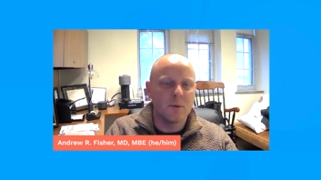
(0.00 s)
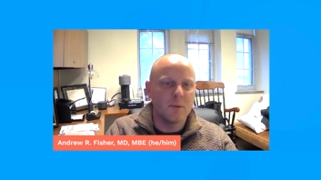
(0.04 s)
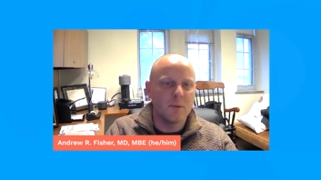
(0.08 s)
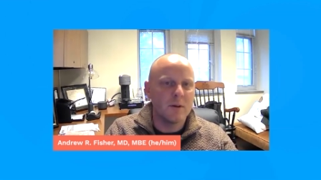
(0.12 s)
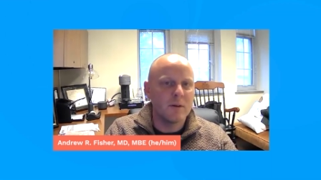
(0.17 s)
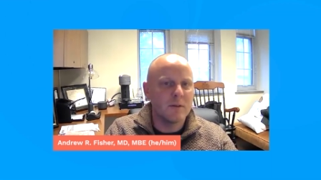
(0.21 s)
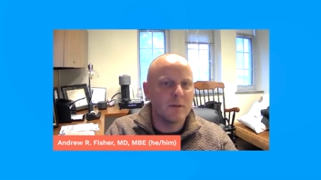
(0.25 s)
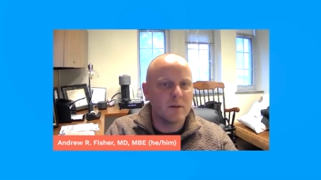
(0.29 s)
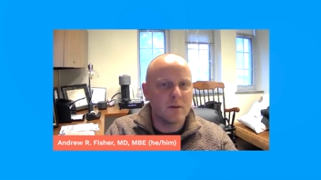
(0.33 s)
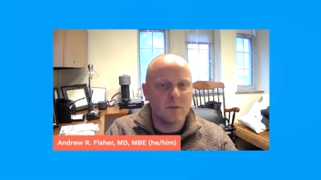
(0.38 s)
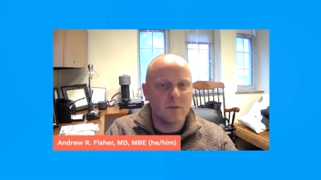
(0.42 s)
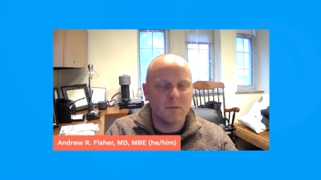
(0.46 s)
but
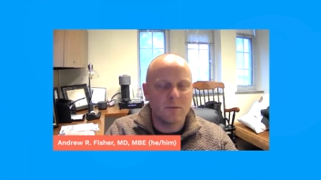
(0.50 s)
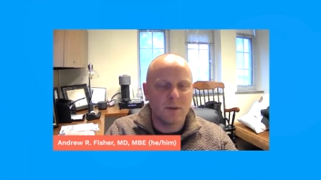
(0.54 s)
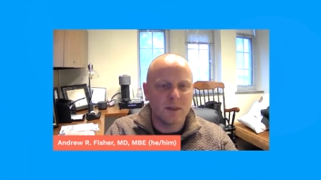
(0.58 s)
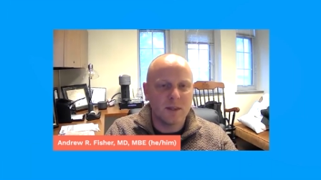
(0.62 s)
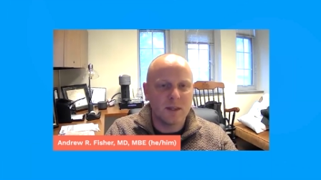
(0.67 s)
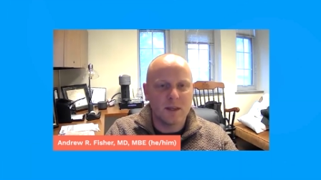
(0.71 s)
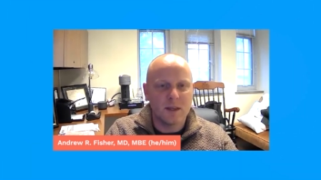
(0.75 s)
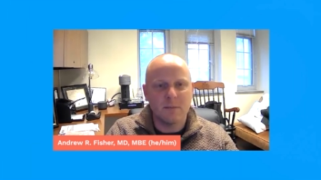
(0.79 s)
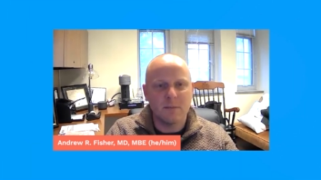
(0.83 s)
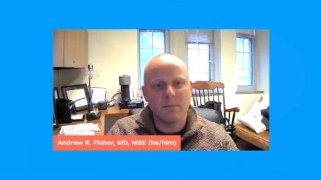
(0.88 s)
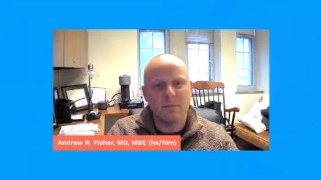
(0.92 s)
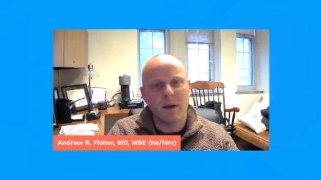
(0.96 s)
we don't know
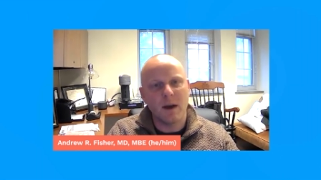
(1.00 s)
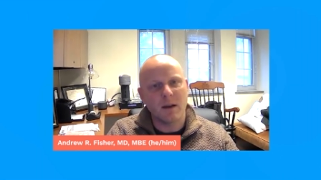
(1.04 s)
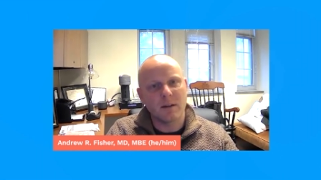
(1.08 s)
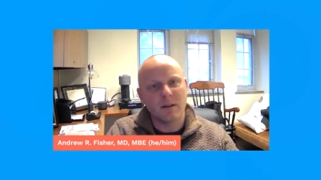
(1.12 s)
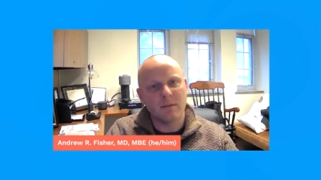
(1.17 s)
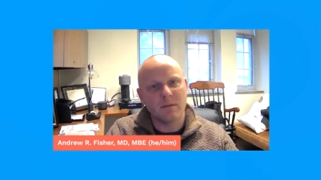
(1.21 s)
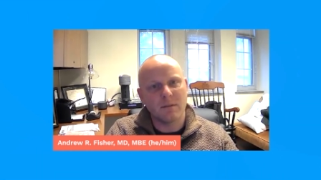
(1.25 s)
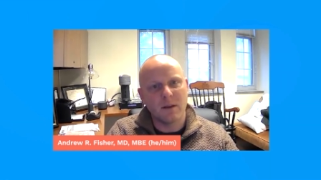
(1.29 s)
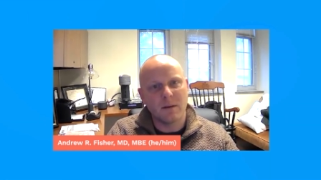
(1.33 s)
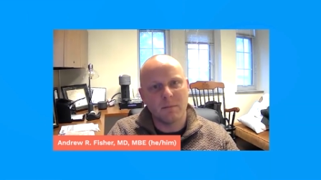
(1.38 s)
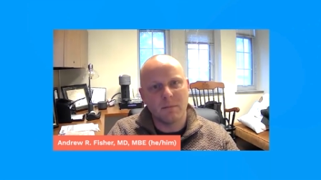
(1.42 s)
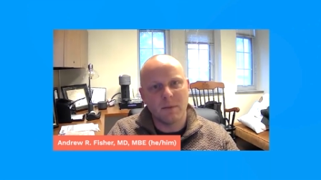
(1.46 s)
what the
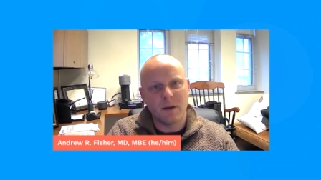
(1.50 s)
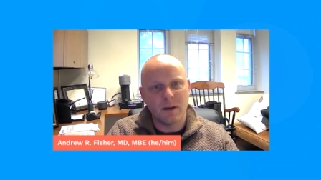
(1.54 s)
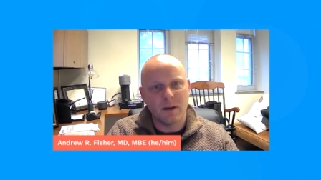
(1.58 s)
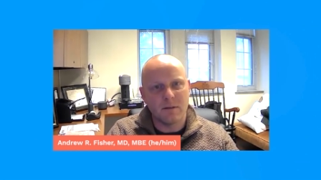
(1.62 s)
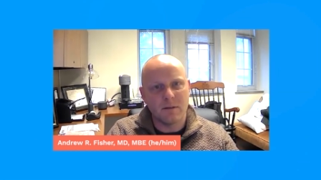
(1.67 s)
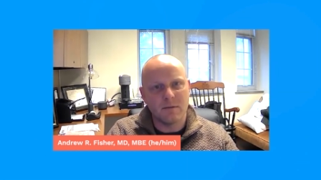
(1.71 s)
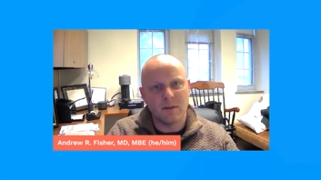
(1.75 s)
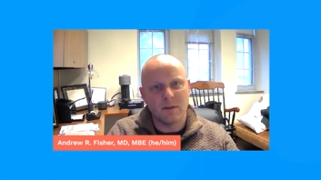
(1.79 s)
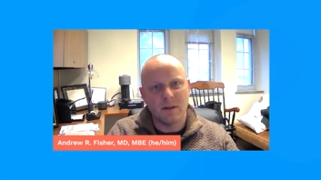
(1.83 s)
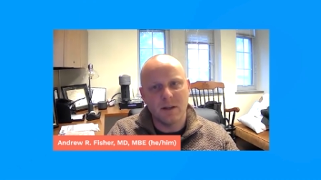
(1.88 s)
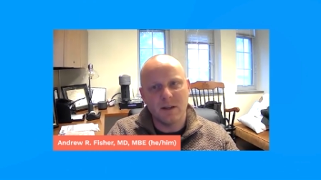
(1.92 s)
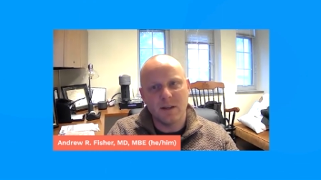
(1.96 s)
impact of that
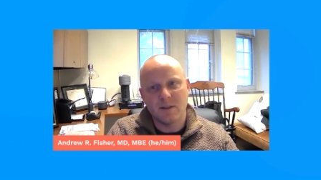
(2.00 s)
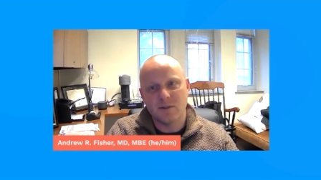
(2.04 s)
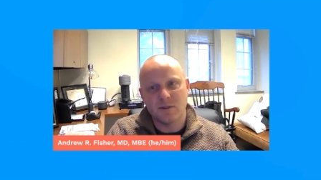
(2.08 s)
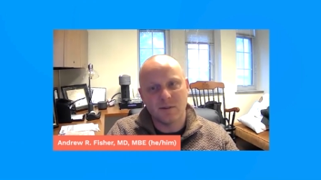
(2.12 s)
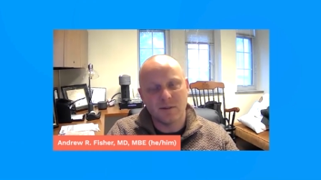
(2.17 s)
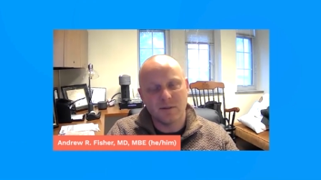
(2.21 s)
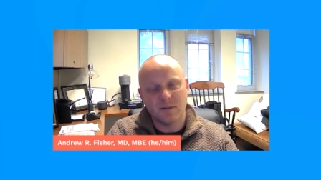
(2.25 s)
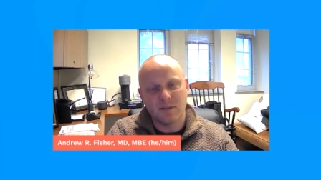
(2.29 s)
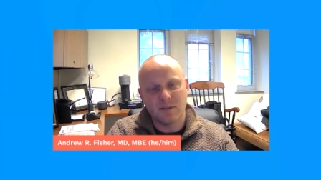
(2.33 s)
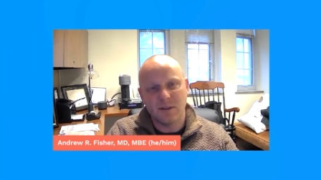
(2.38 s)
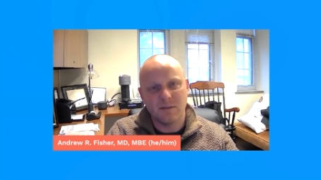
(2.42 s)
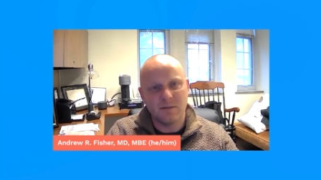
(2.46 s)
benefit
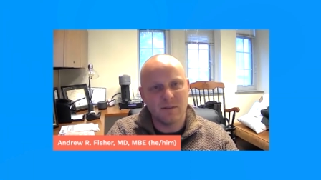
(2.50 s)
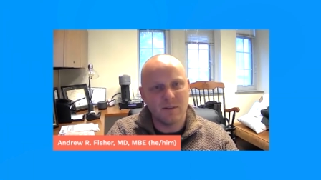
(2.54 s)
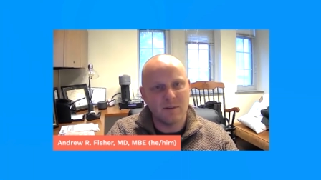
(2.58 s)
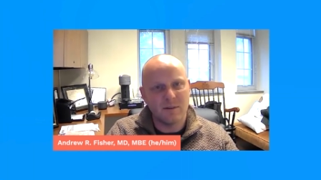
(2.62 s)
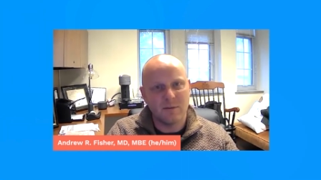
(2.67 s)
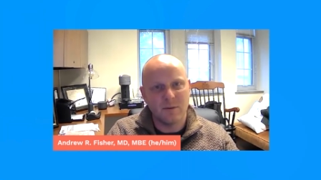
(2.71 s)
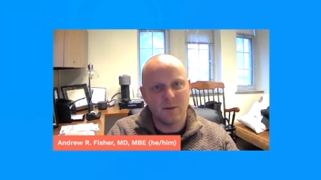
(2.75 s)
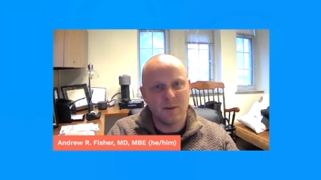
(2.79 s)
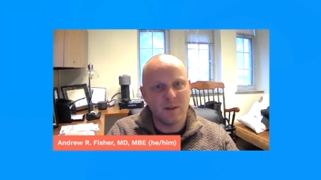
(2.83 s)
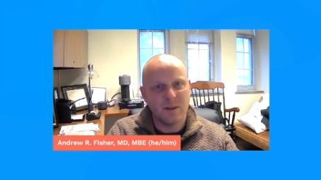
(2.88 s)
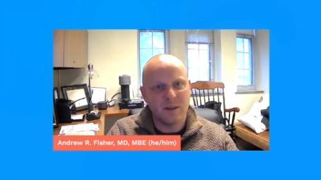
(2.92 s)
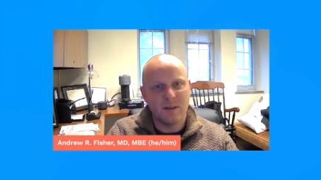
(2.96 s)
is or if
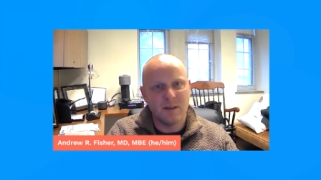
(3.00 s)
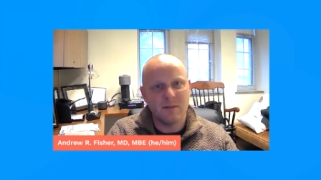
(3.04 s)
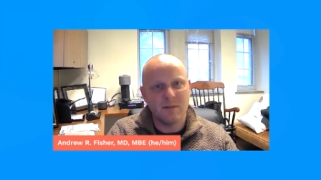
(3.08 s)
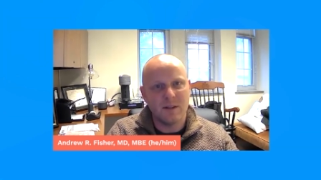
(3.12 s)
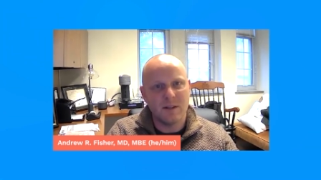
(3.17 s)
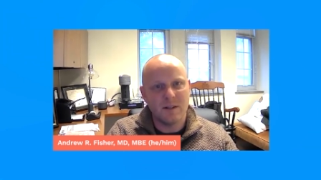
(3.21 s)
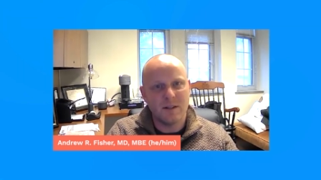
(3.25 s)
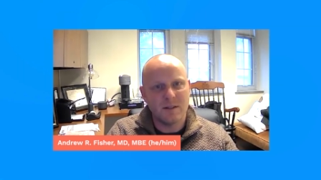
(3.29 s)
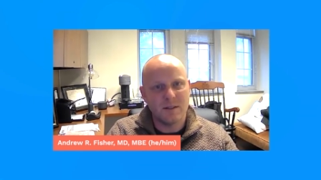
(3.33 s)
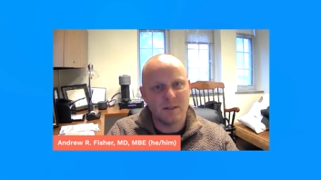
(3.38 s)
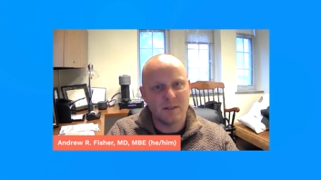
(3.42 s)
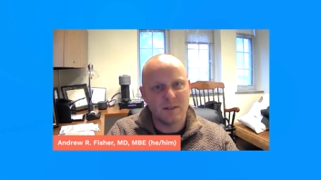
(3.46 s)
it really
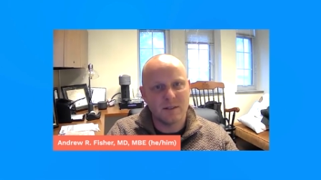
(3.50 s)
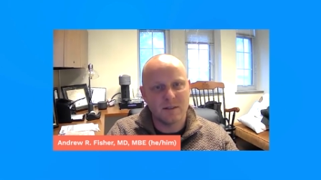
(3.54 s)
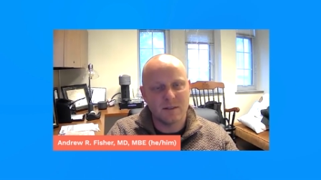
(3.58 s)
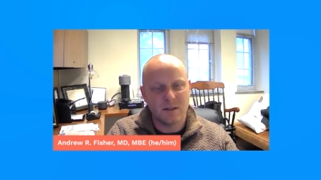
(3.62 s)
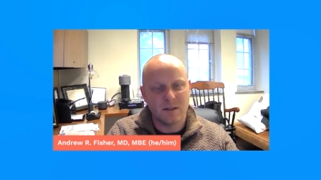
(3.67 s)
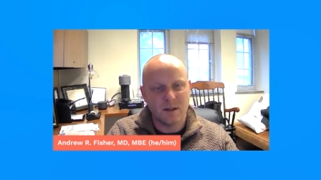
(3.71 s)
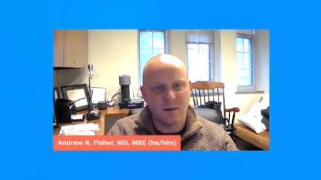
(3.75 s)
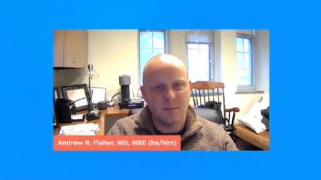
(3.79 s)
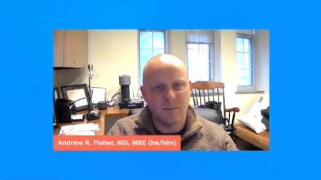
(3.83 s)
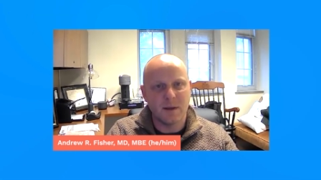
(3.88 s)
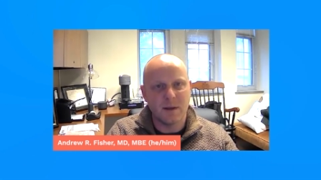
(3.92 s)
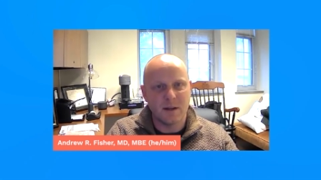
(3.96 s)
even is
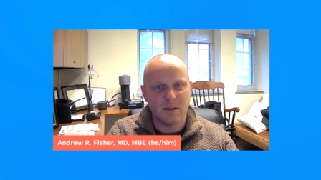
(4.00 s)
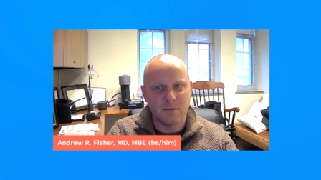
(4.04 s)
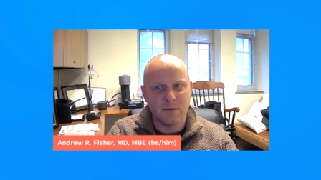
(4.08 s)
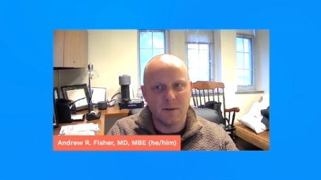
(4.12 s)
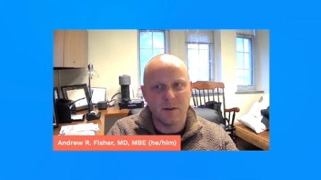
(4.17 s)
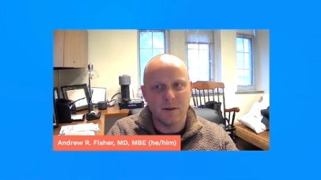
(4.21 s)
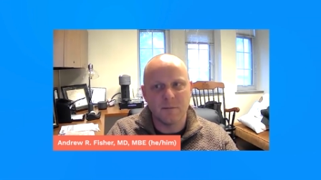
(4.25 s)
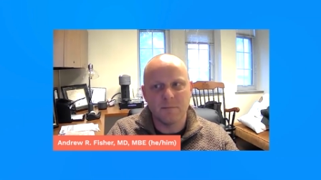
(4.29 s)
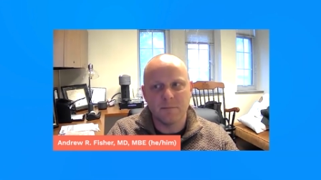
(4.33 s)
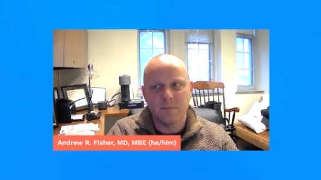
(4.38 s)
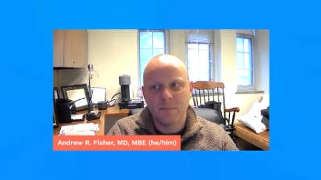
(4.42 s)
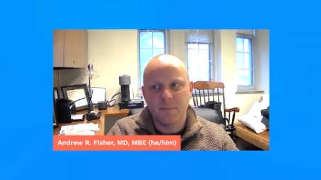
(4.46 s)
a
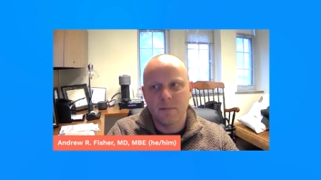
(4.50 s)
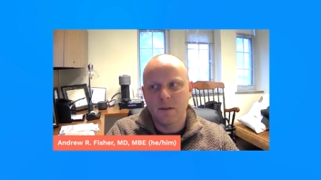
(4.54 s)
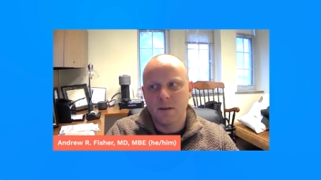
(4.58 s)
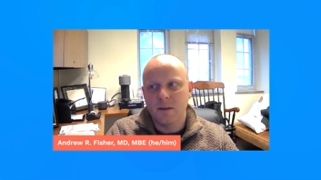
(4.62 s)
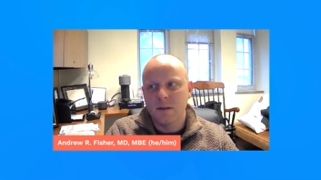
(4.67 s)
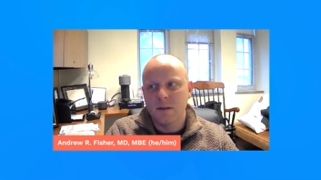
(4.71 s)
benefit.